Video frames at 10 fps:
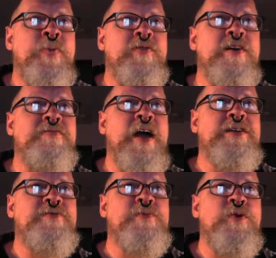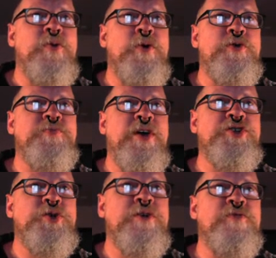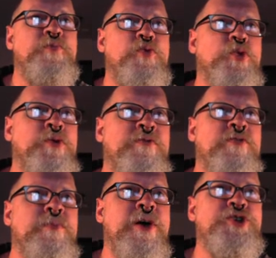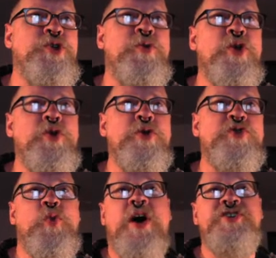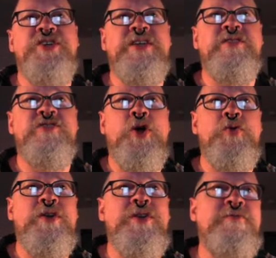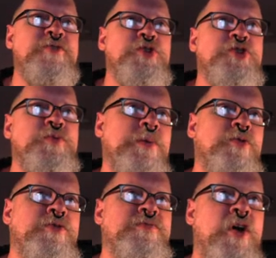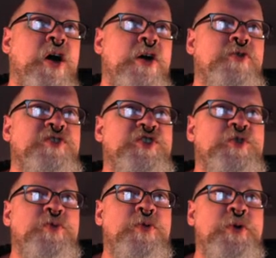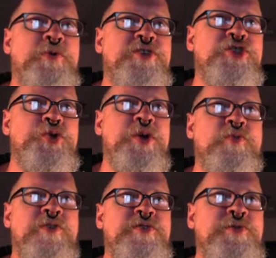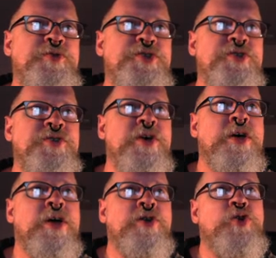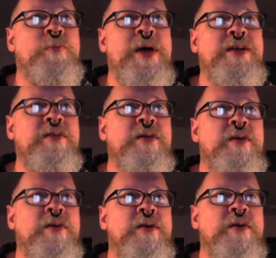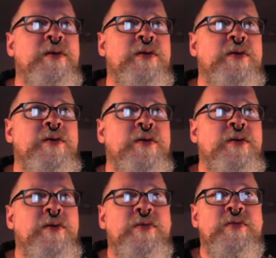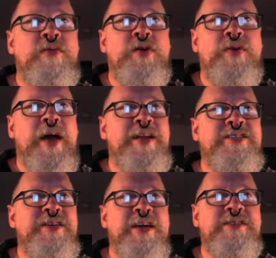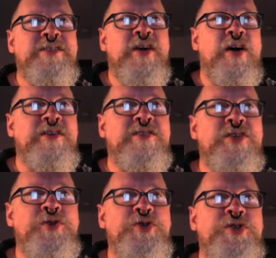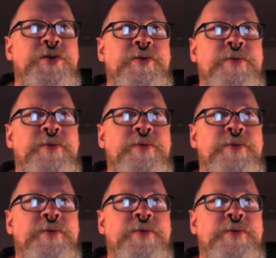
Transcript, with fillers: The effect of the proposed measure, if approved, the measure would urge Washington's current and future members of Congress to propose a joint resolution to amend the United States Constitution.